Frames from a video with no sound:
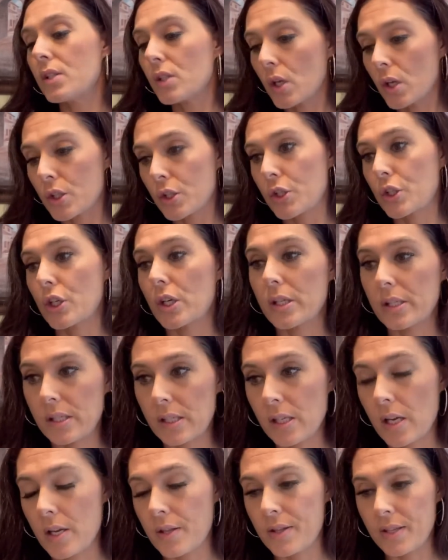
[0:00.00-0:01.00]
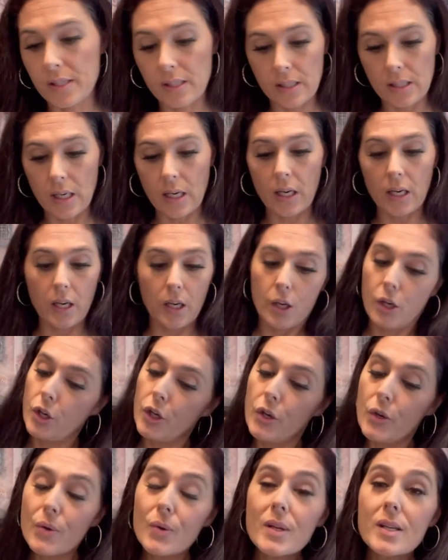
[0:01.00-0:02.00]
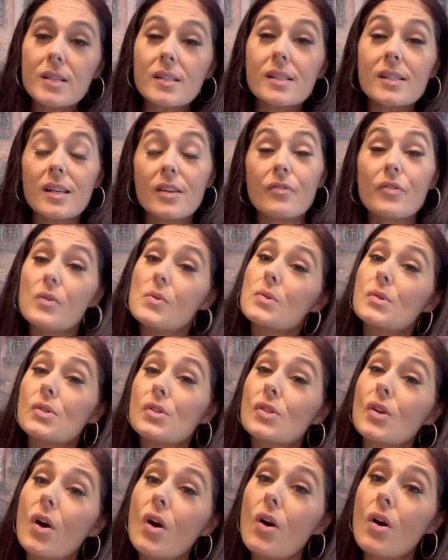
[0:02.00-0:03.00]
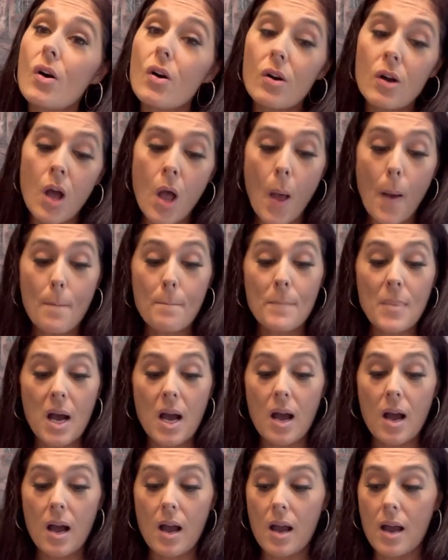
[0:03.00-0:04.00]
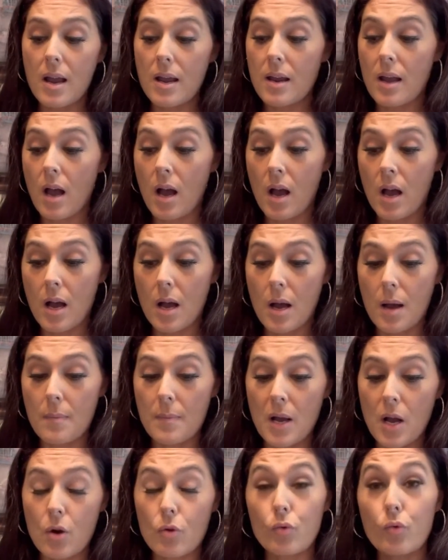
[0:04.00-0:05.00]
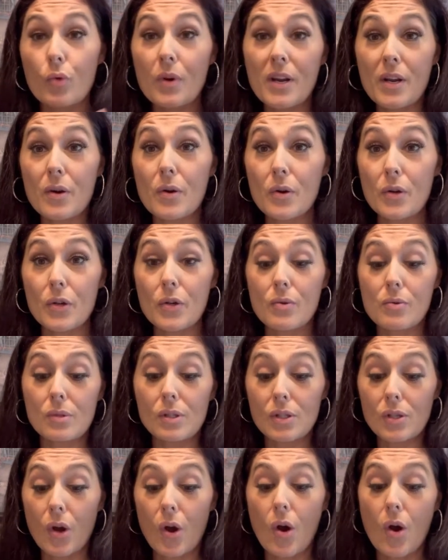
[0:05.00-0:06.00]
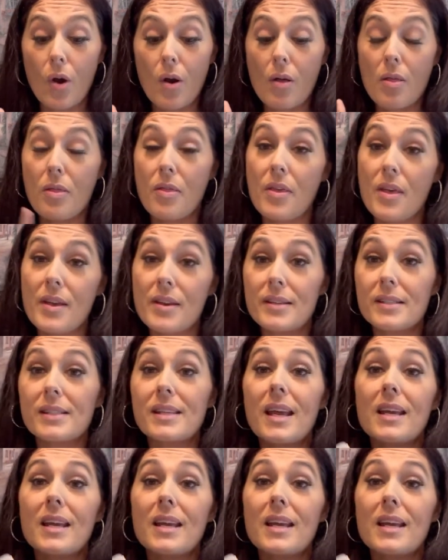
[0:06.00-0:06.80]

are just the stinking cutest. If you saw my reel, you saw this.